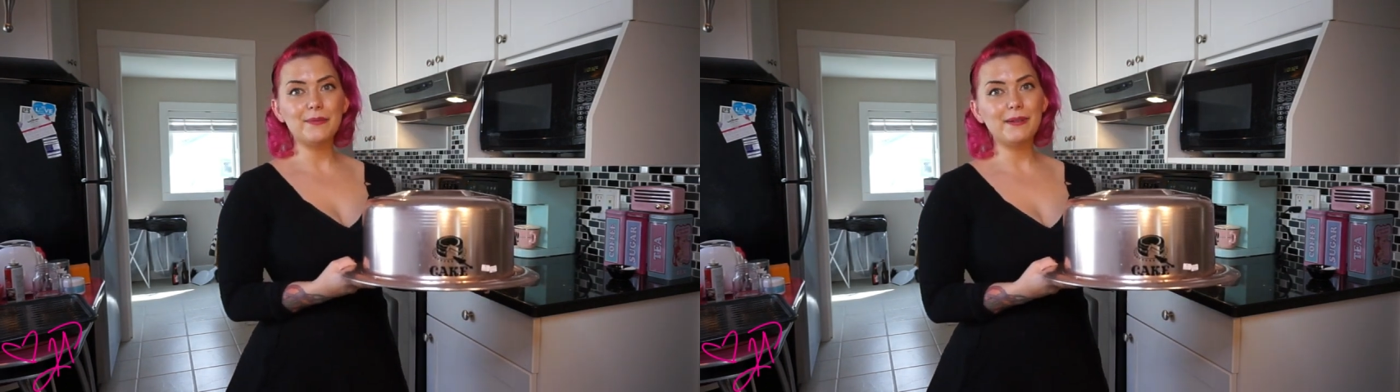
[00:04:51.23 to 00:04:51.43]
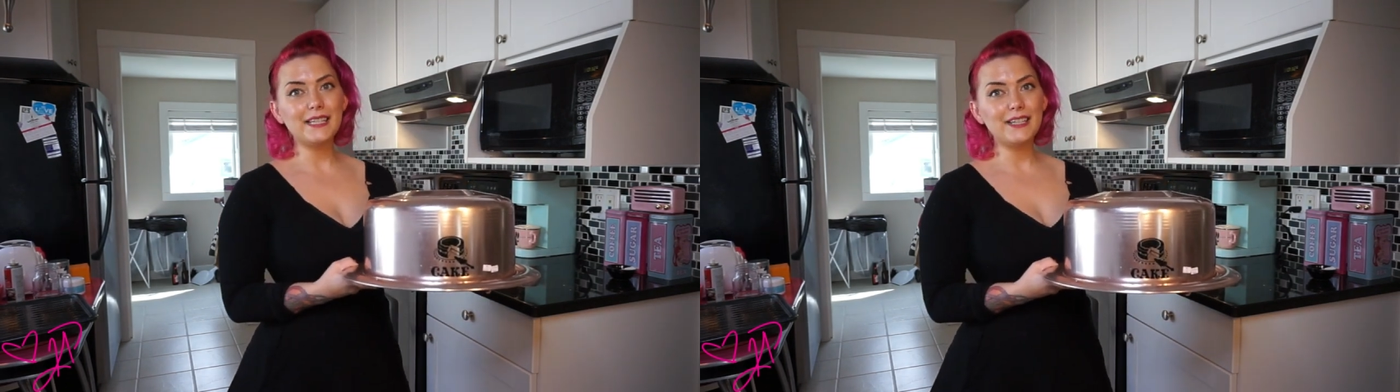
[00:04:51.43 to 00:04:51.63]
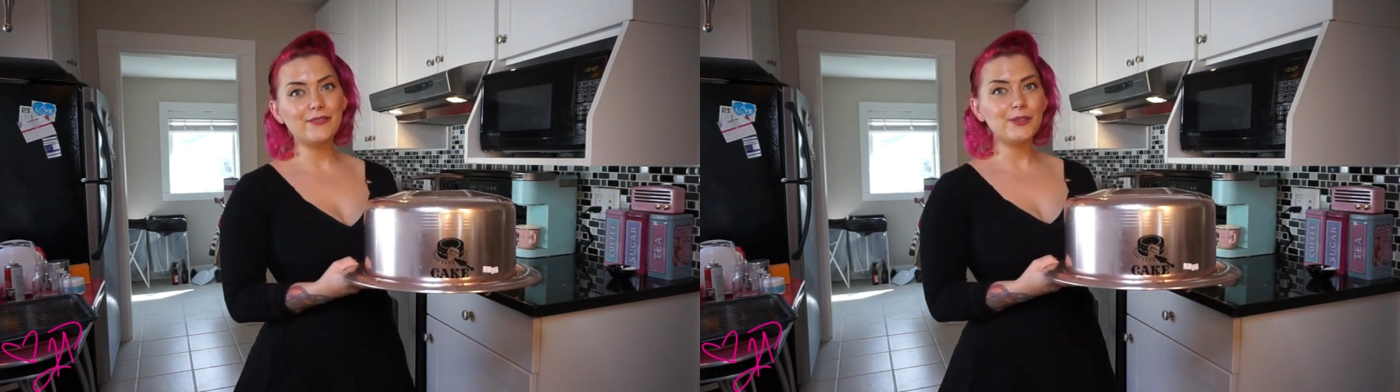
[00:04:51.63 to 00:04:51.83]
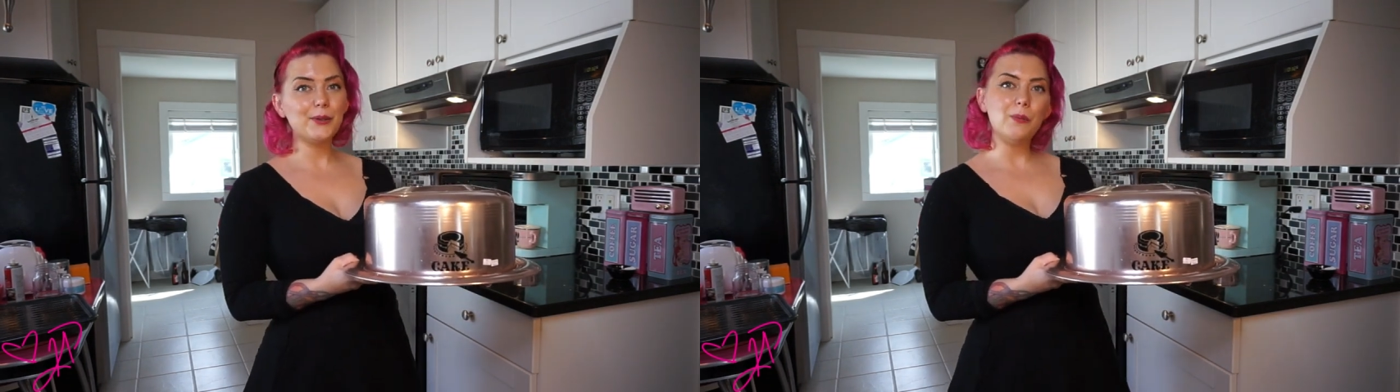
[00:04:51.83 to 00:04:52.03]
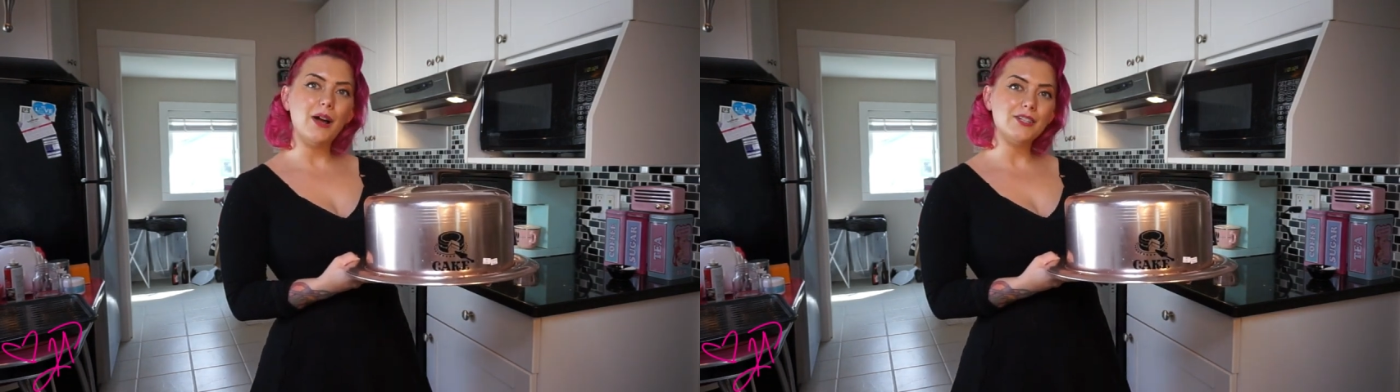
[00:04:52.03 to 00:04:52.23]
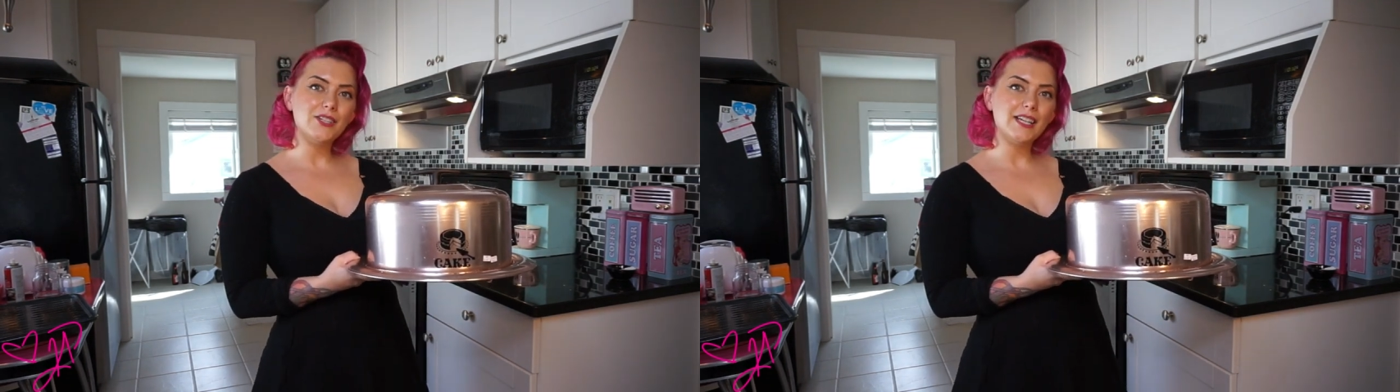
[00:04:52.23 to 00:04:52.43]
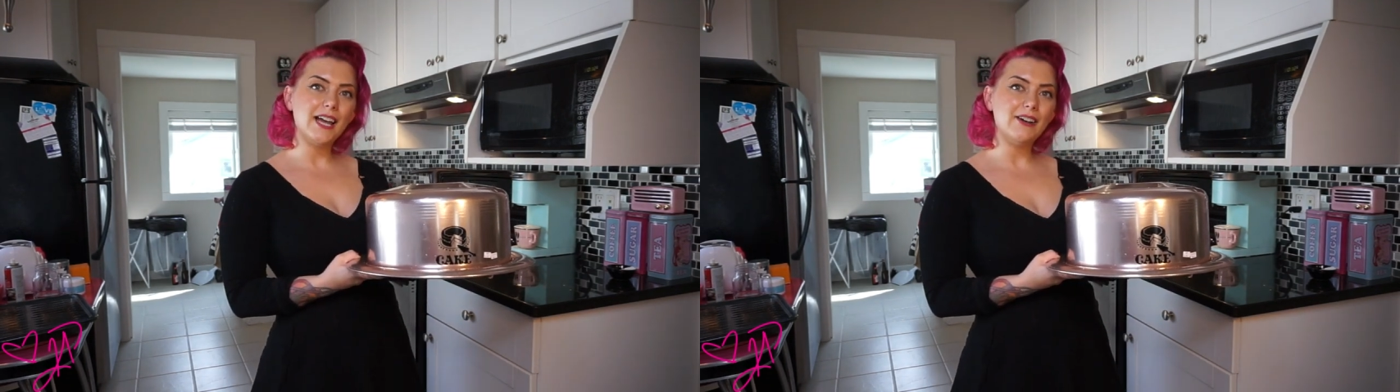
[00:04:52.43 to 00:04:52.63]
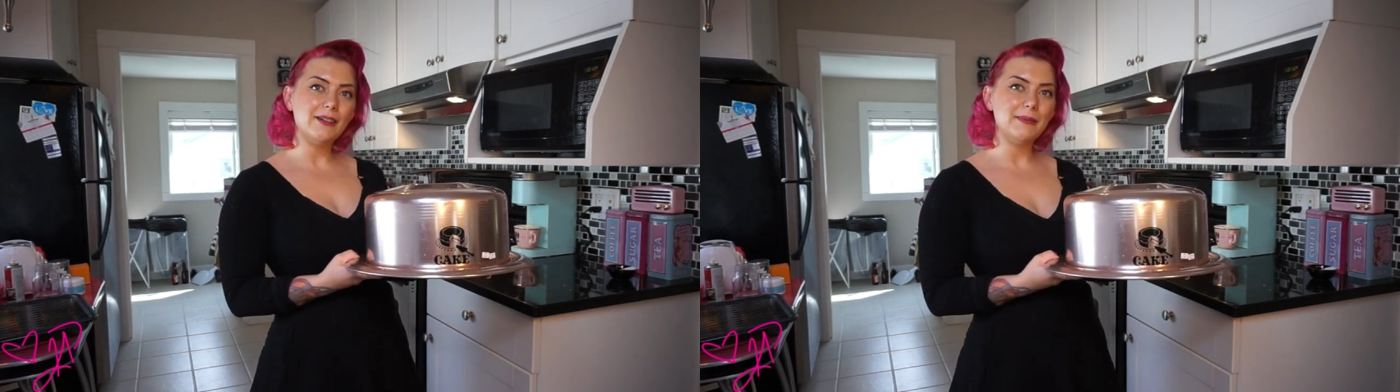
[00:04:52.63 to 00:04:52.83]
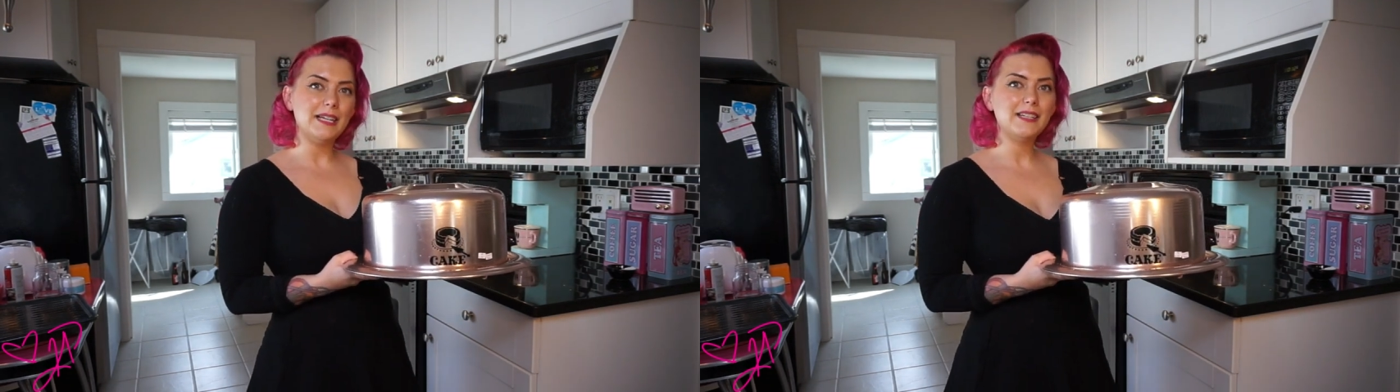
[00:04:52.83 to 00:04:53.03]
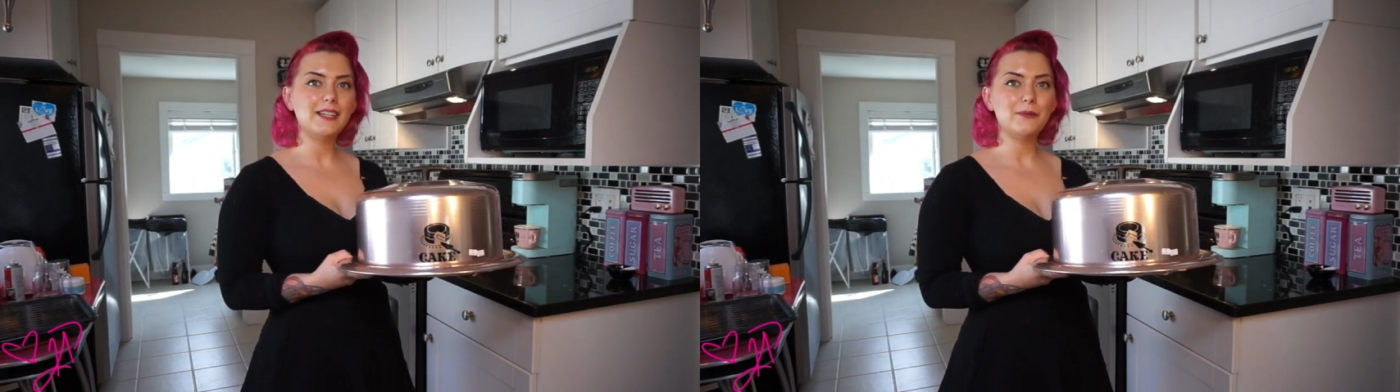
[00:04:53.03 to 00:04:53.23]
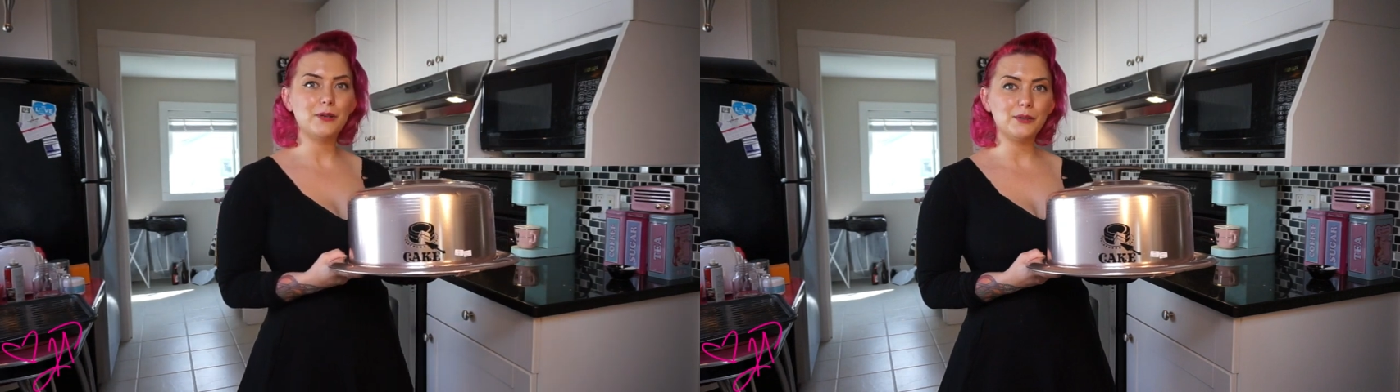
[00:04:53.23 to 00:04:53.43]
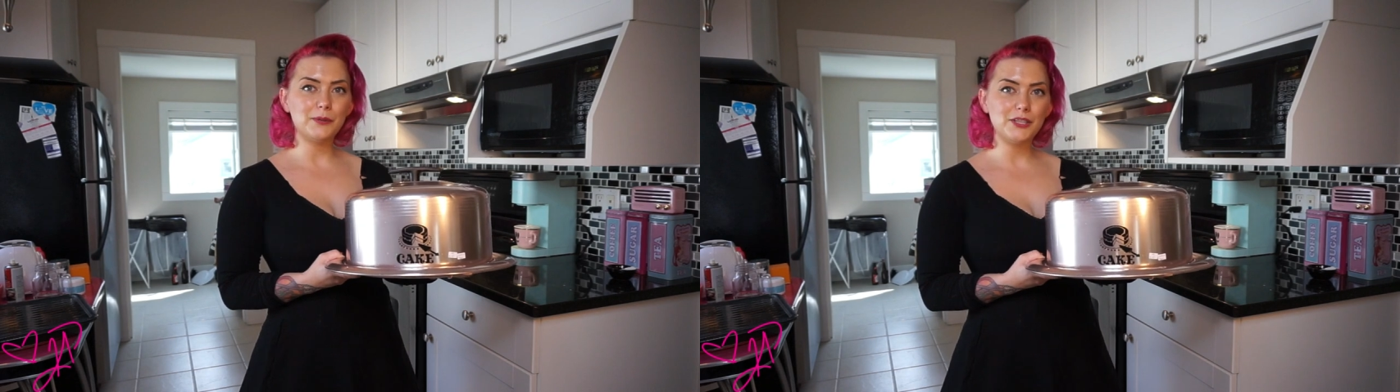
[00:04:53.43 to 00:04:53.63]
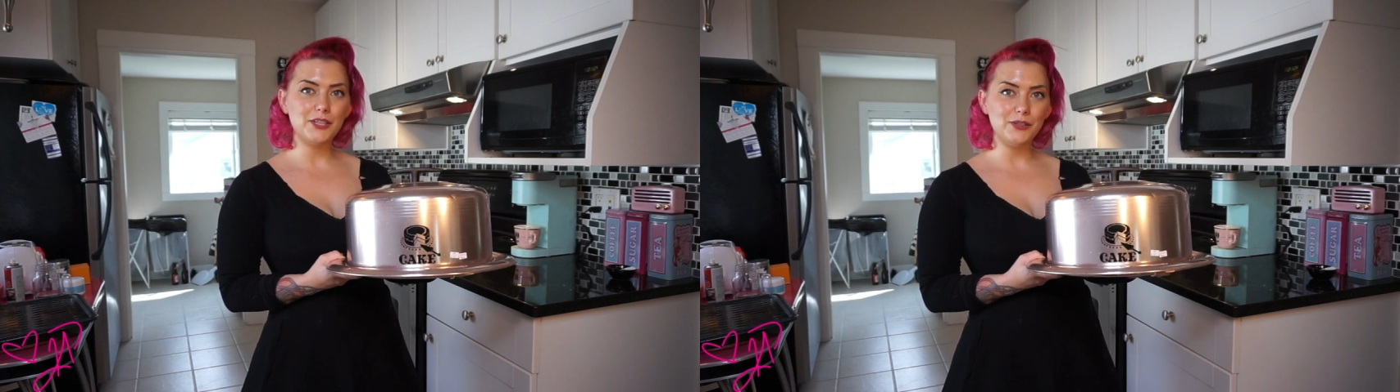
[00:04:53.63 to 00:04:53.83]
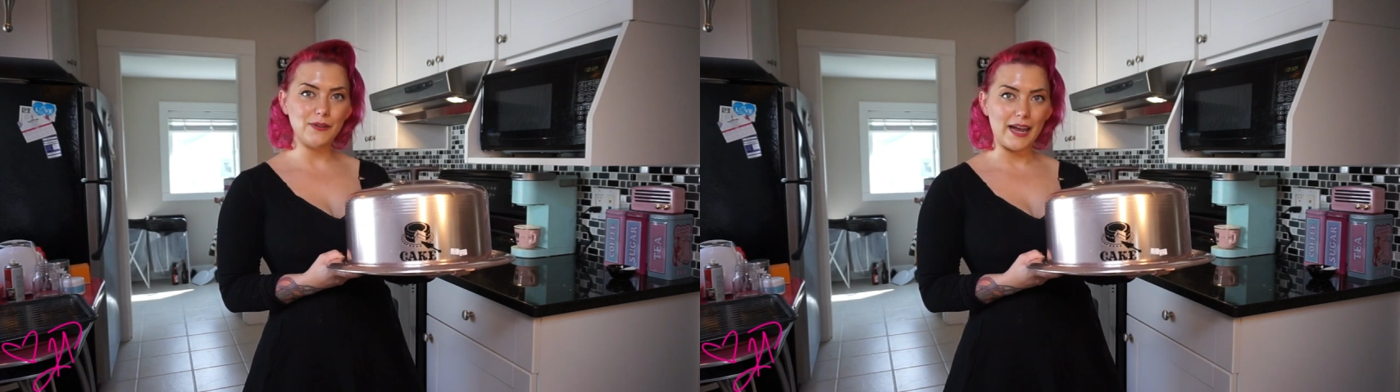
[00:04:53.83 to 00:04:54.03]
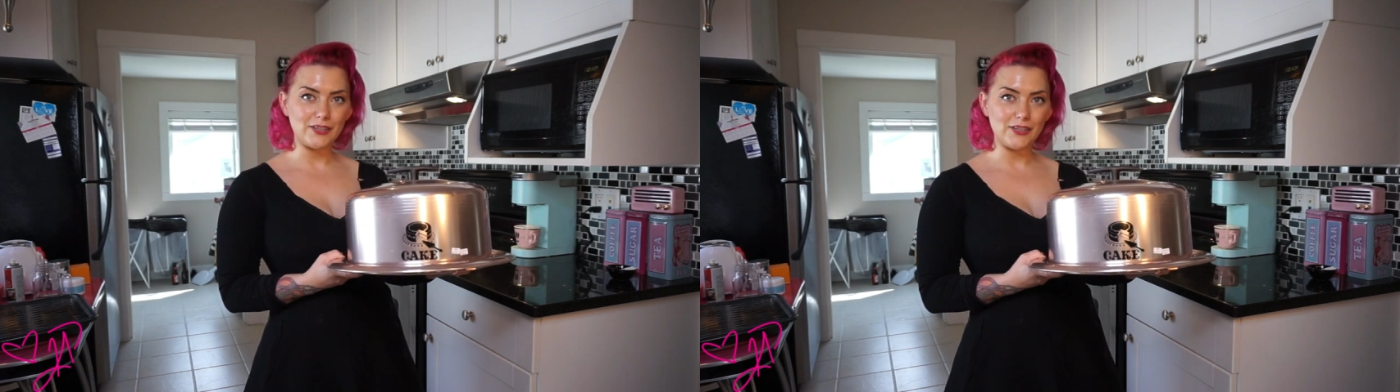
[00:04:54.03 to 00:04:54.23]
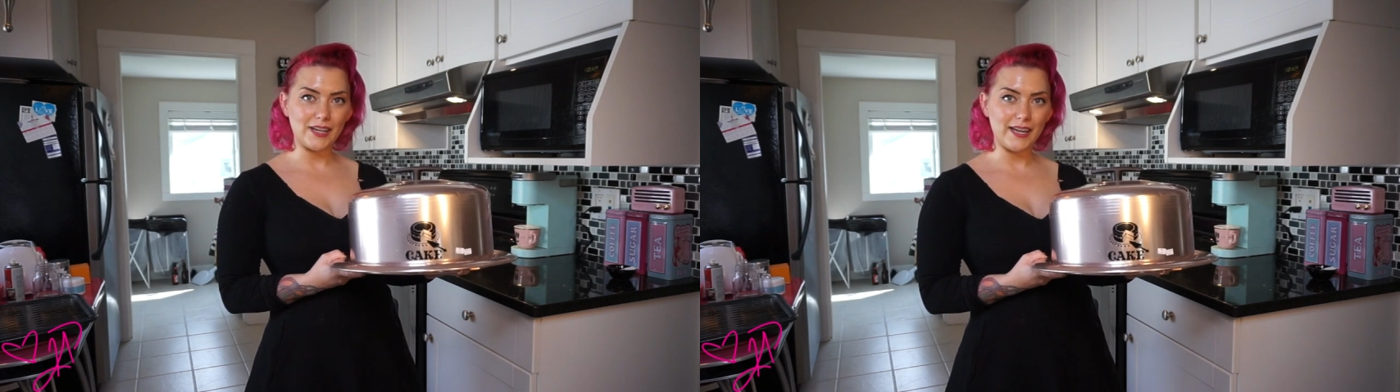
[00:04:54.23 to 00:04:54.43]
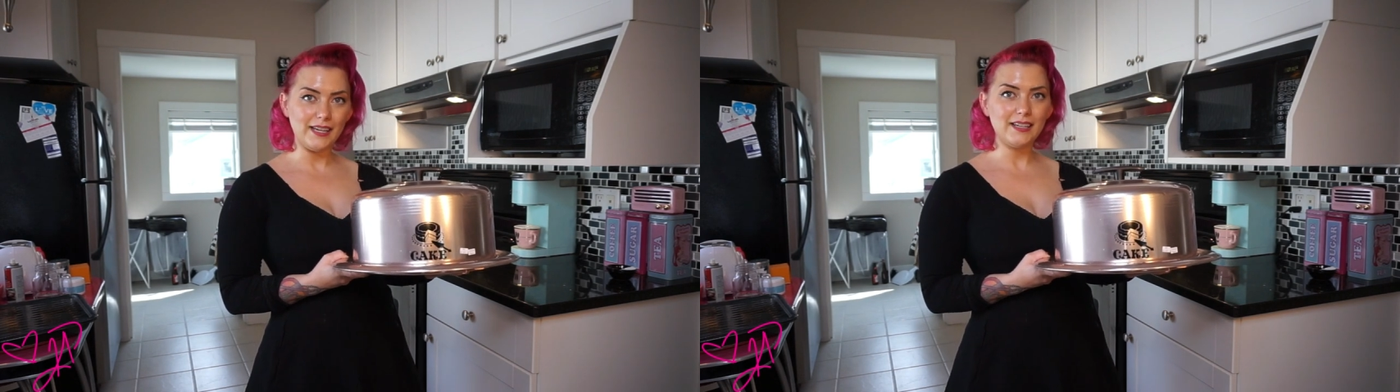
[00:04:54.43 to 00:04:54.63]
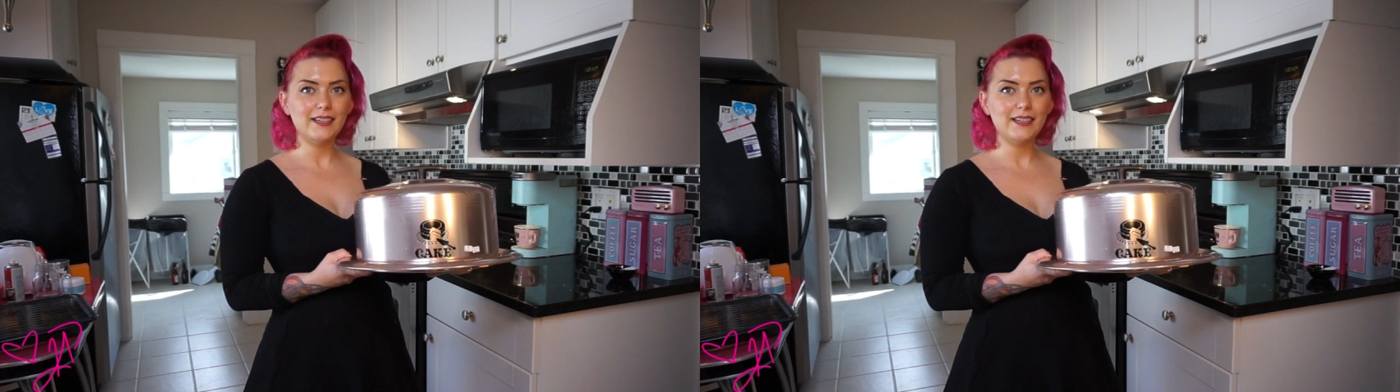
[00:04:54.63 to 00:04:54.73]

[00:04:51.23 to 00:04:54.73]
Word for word: everybody for watching how I made the World War II ration cake.